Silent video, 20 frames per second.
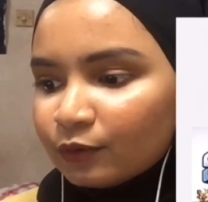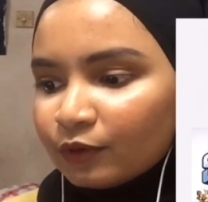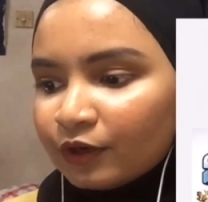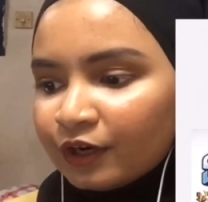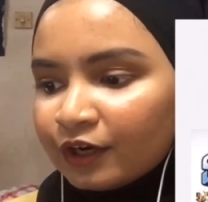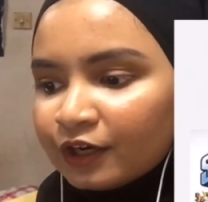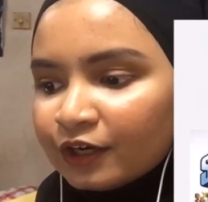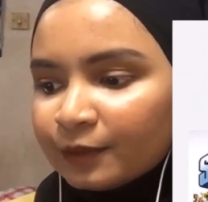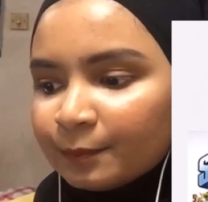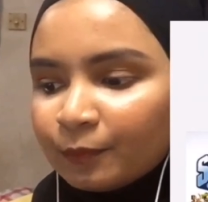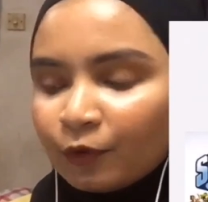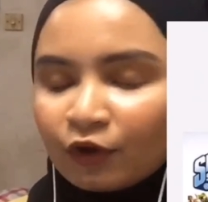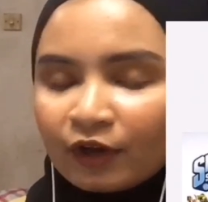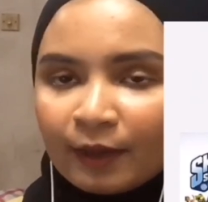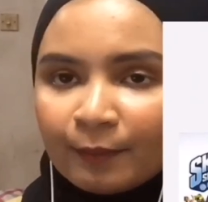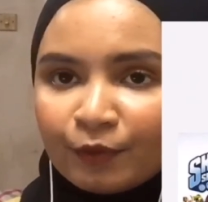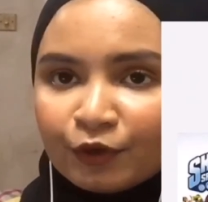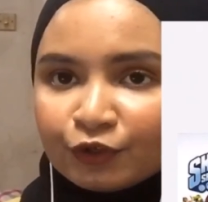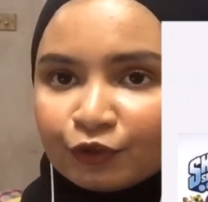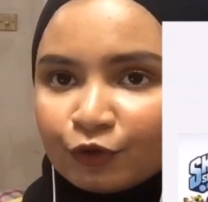
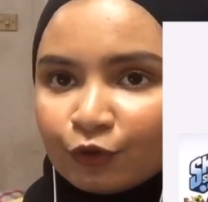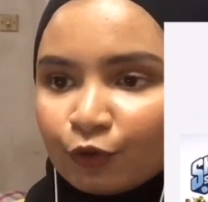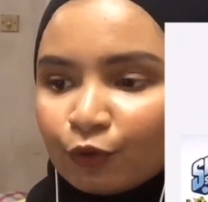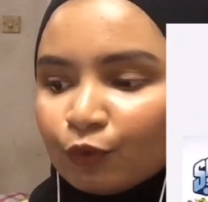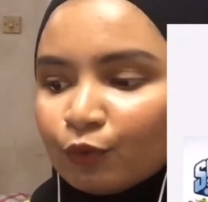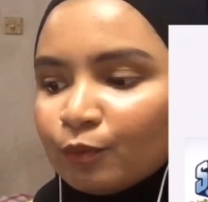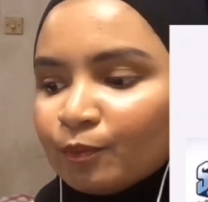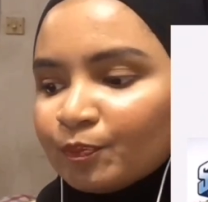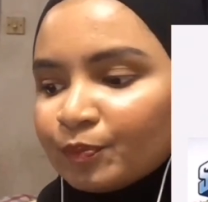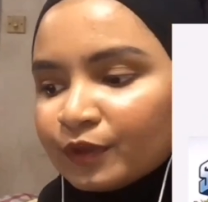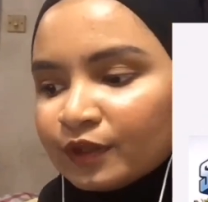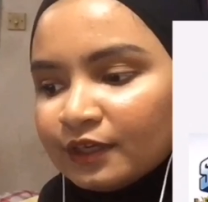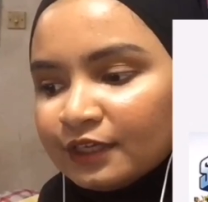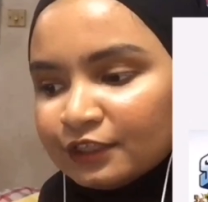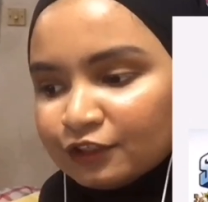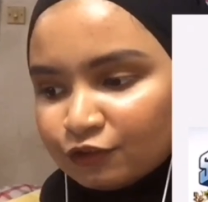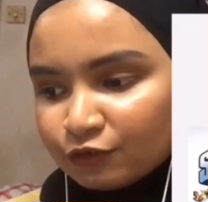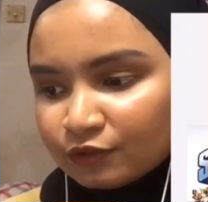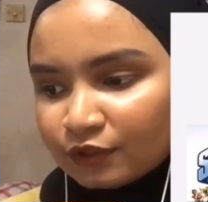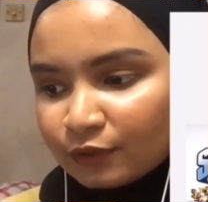Pokemon Go
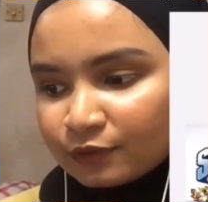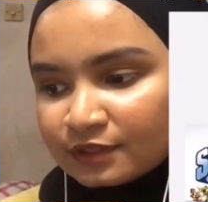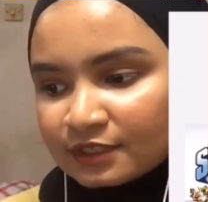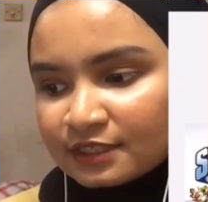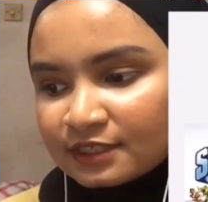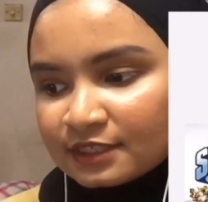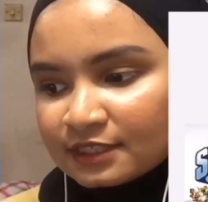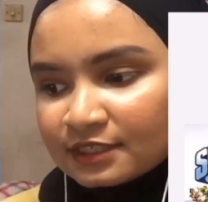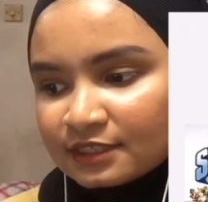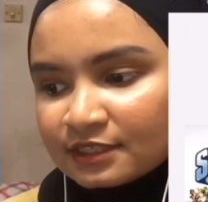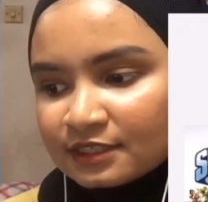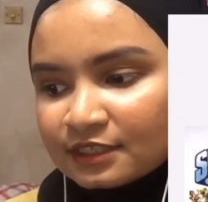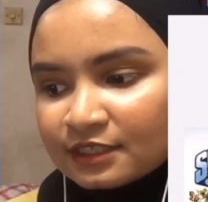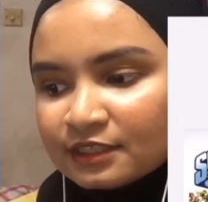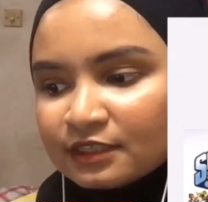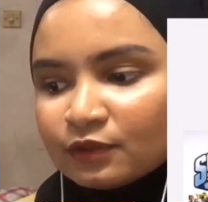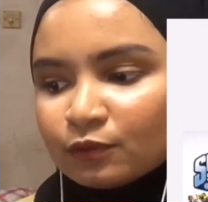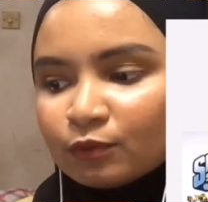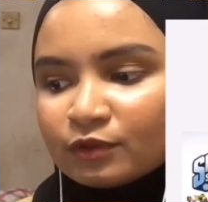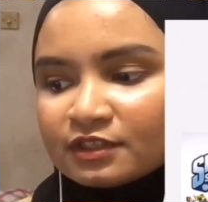in
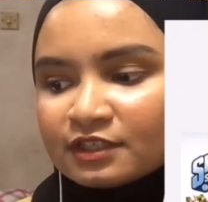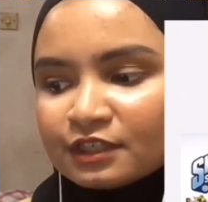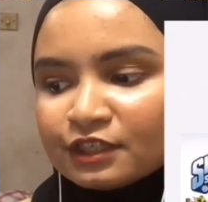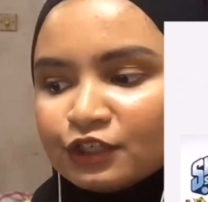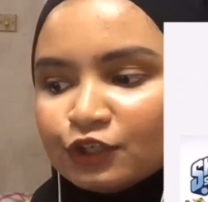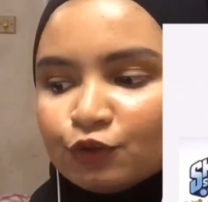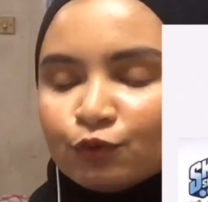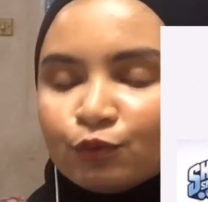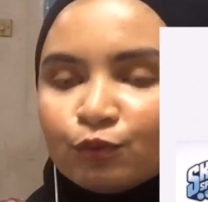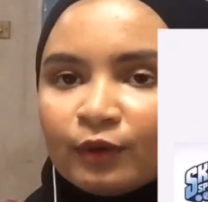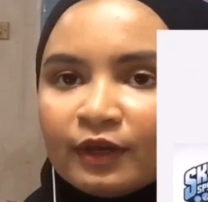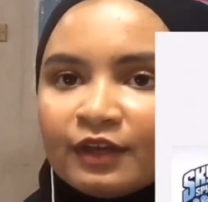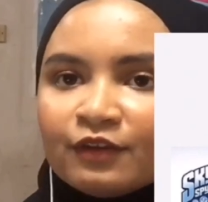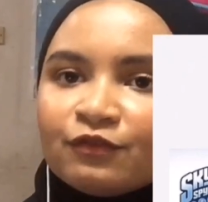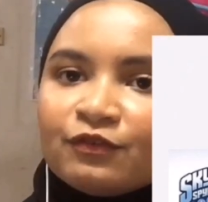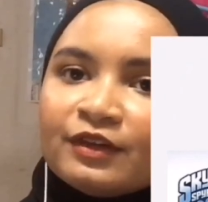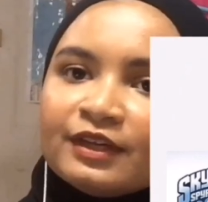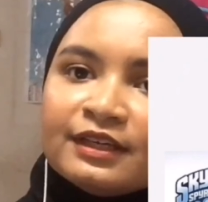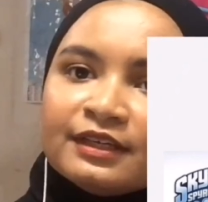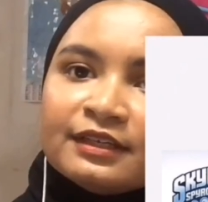2016 was a new wave
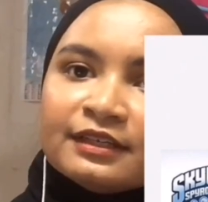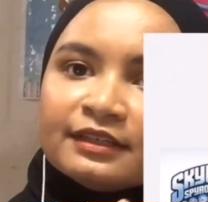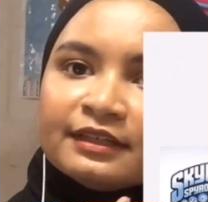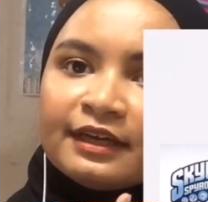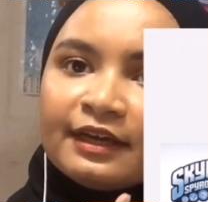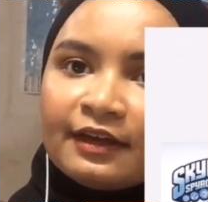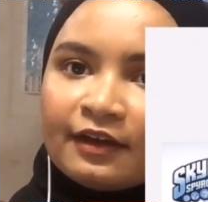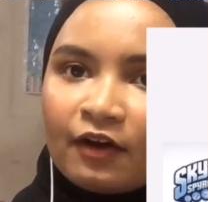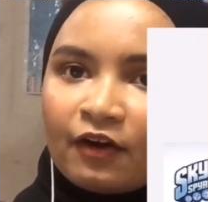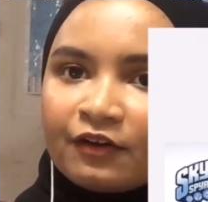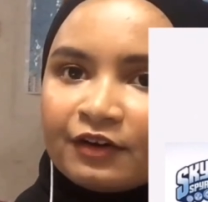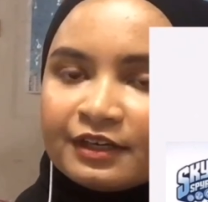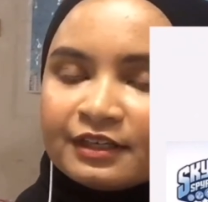in the AR